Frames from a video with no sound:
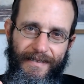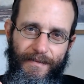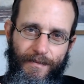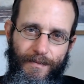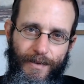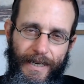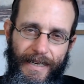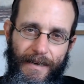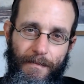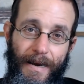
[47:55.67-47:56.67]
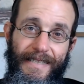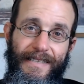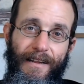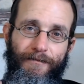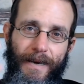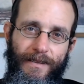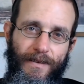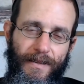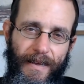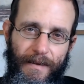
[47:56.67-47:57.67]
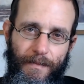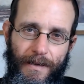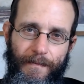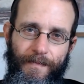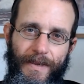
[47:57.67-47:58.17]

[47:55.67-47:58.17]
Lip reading: bringing myself back to the table.